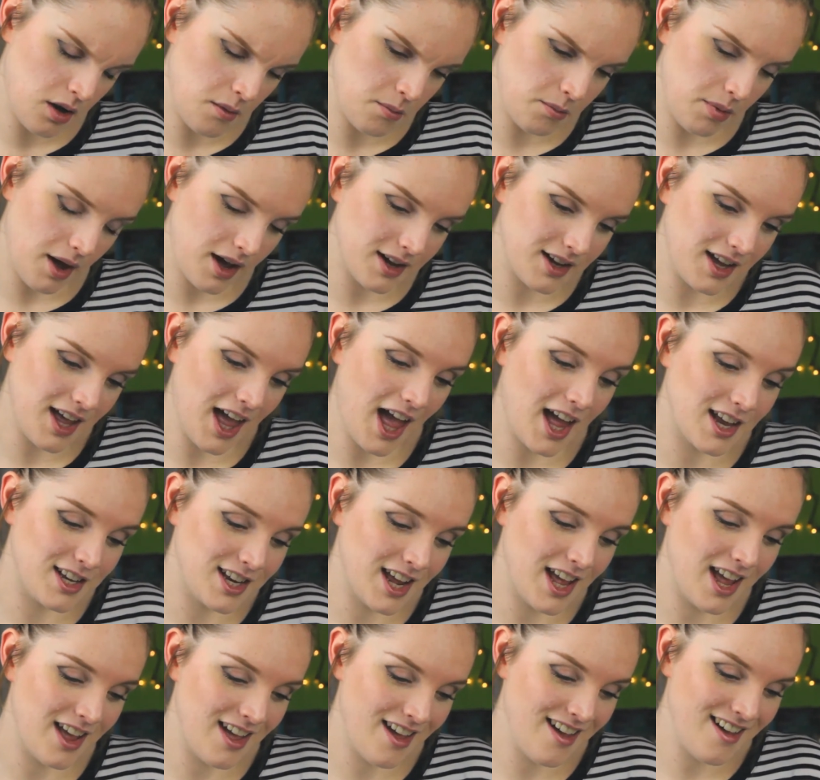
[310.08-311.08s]
Bankhead
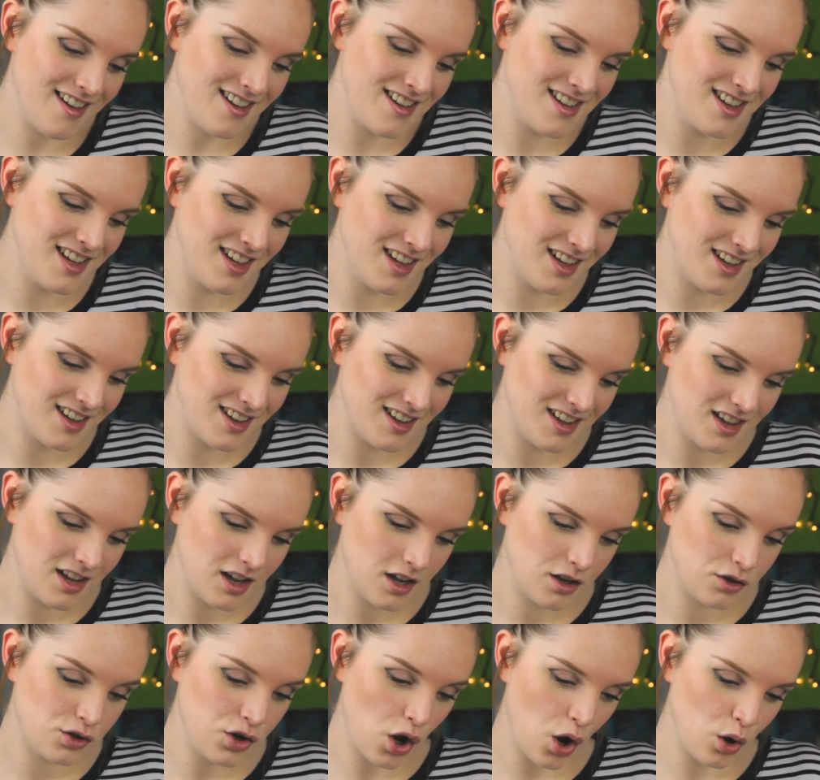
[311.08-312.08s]
here,
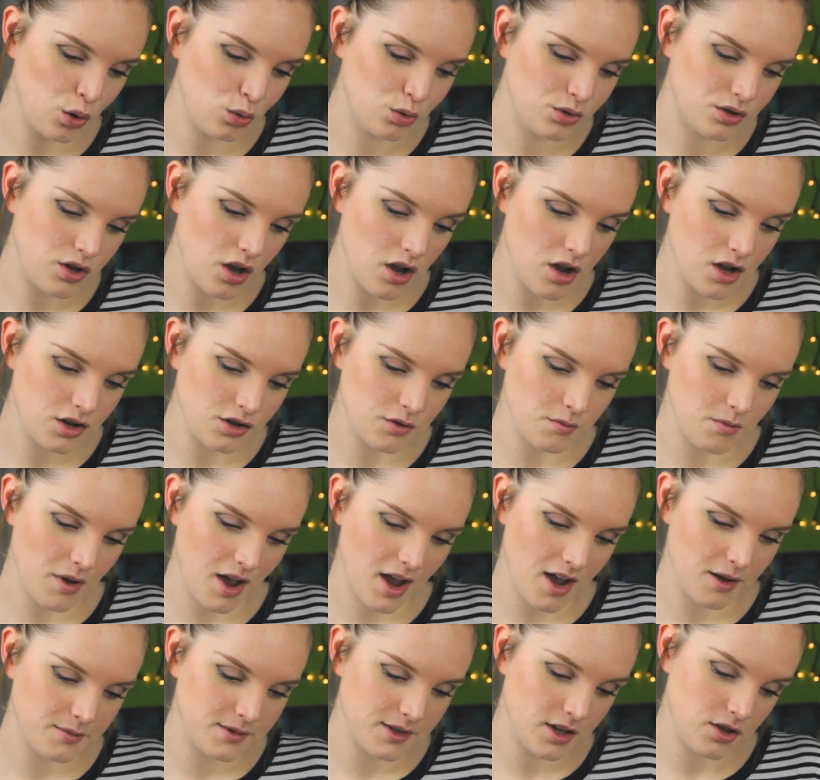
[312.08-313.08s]
totes urgent
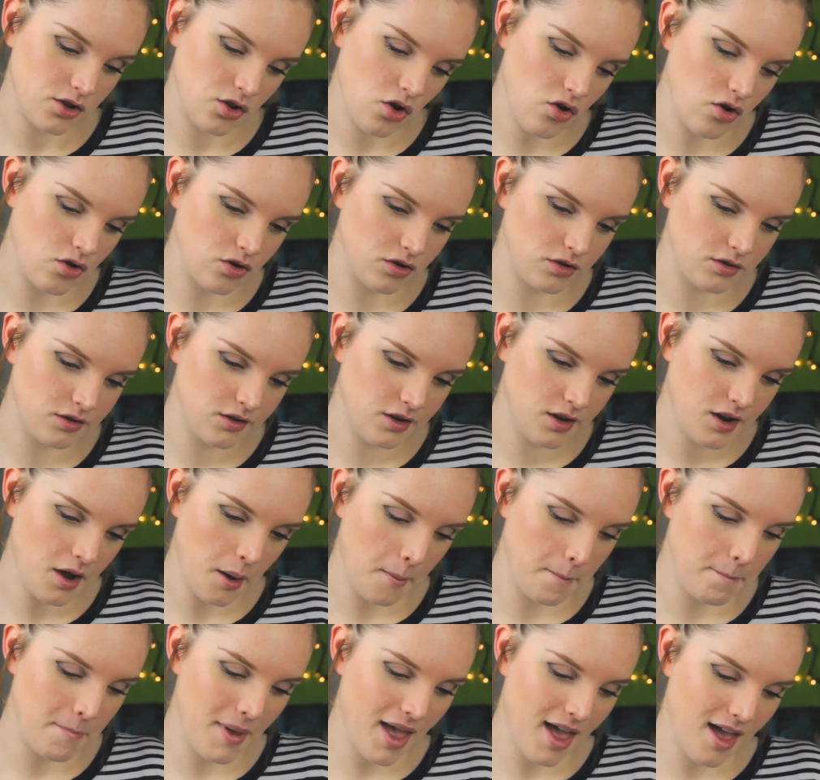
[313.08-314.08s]
babes, yawn,
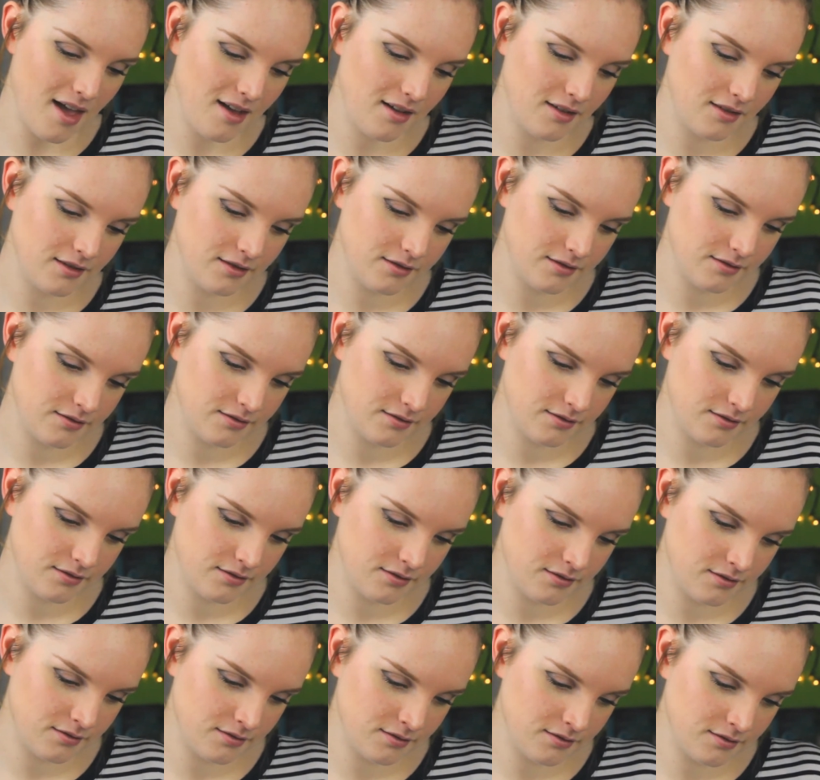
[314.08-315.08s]
meh.
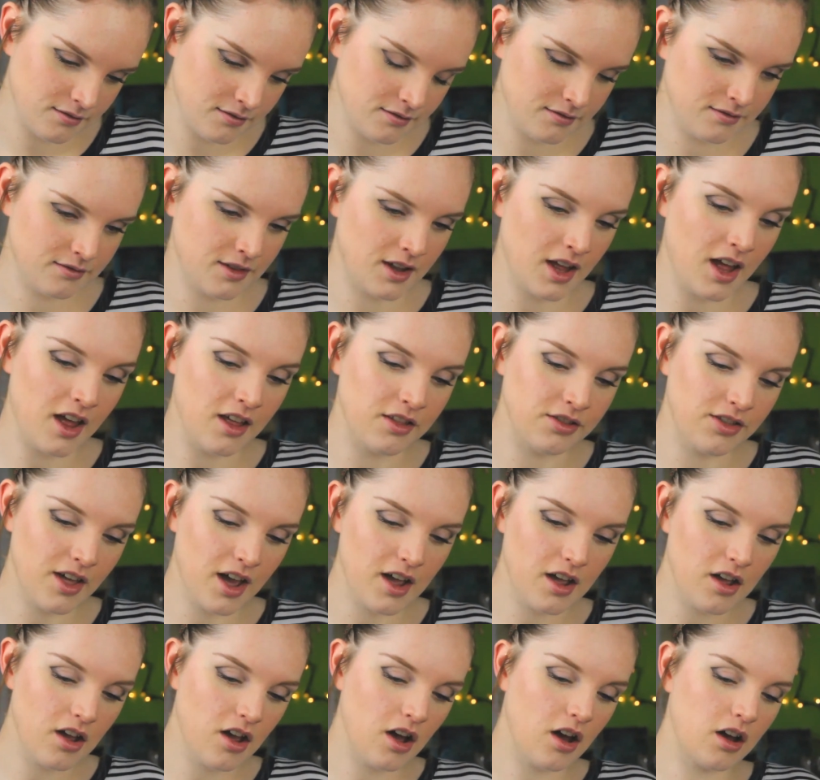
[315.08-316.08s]

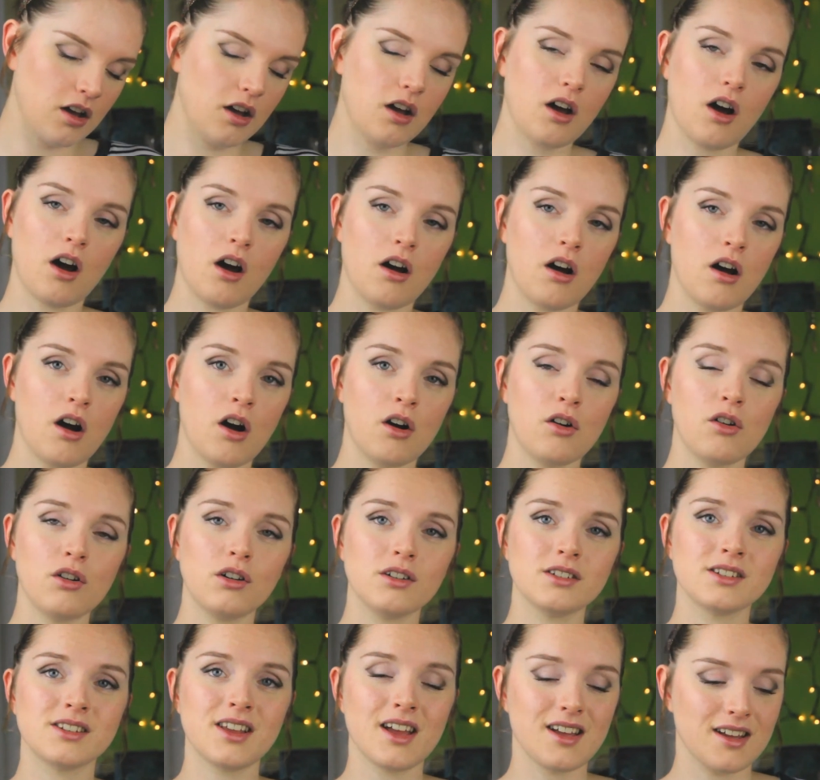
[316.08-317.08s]
They are
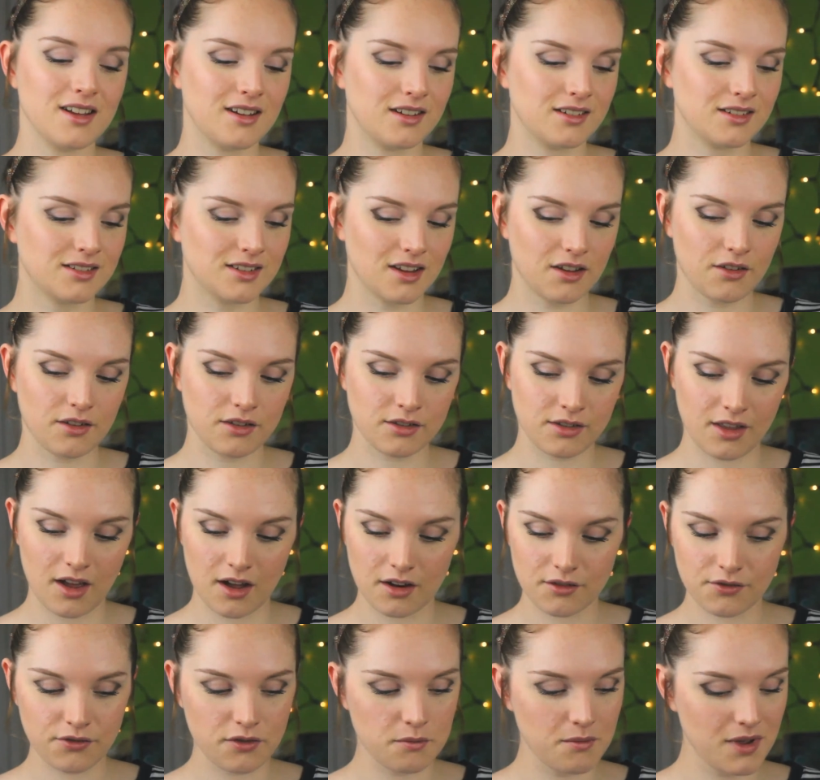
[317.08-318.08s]
all sayings
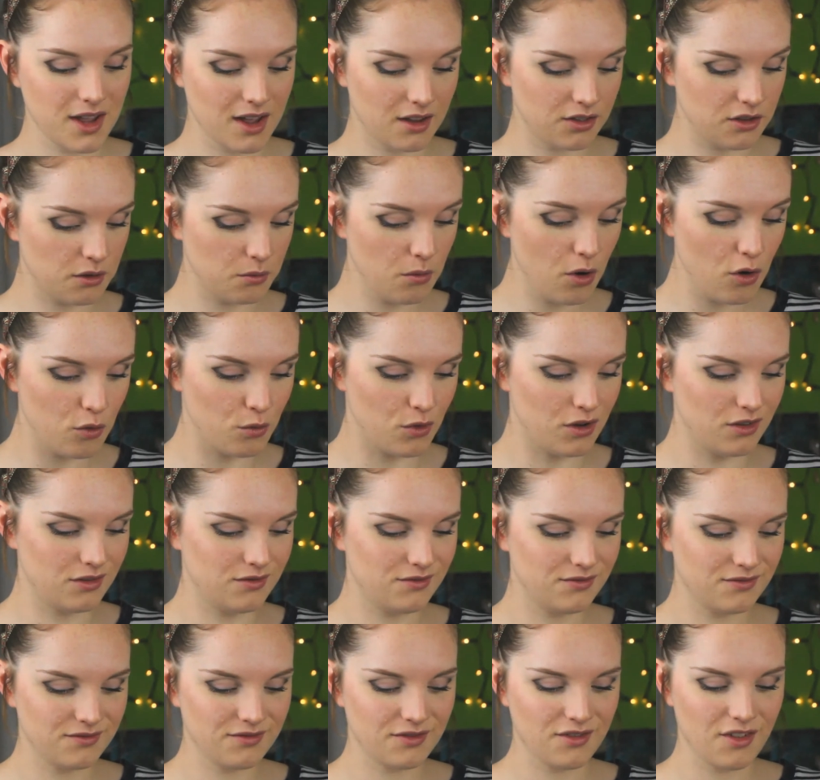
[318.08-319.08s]
that for me at the
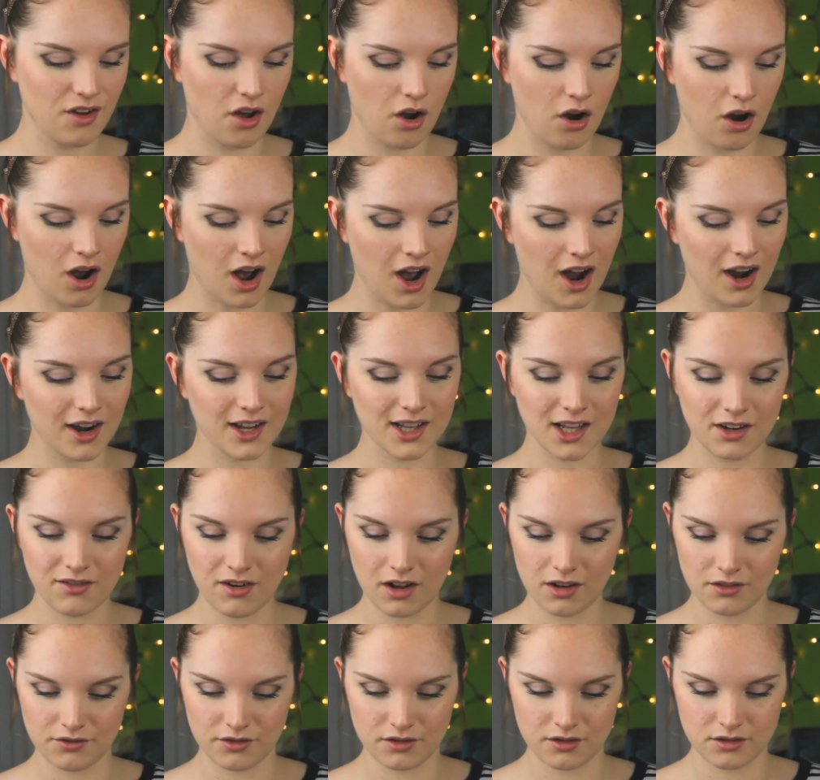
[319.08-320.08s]
moment are highly
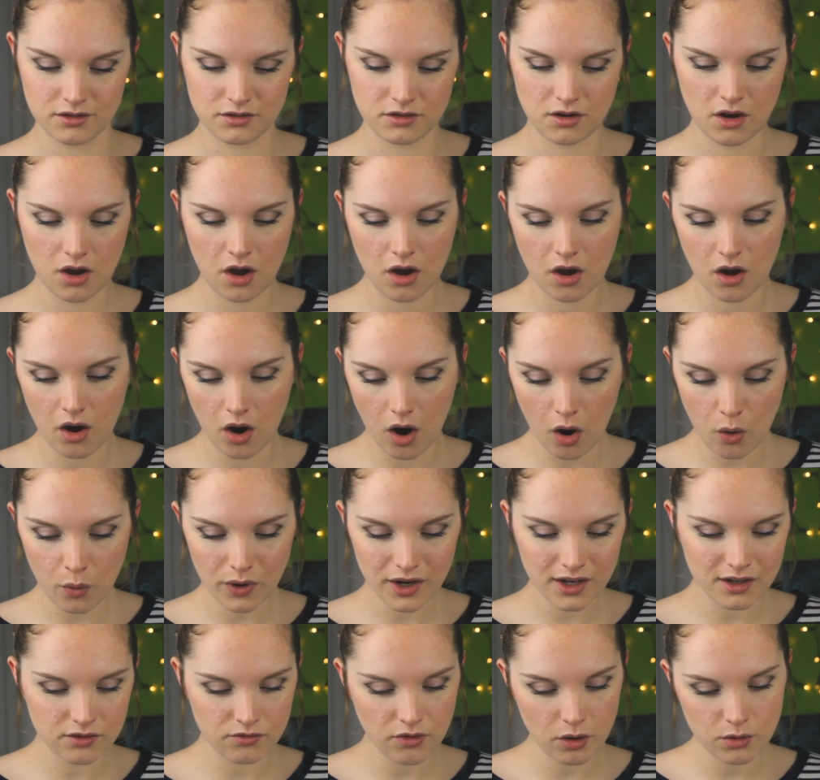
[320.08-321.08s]
relevant. Oh,
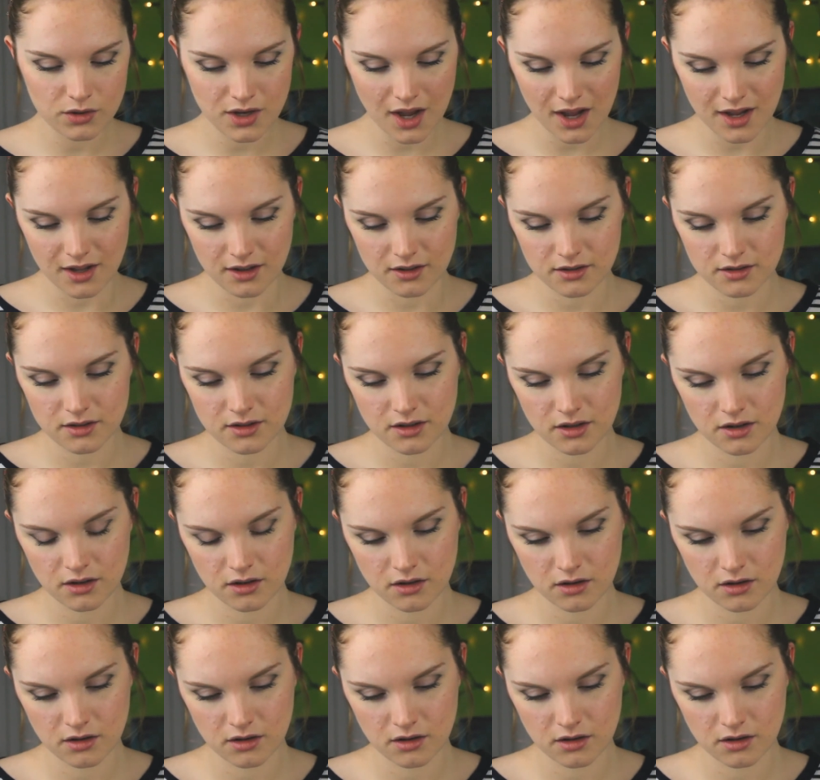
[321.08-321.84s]
and it rotates.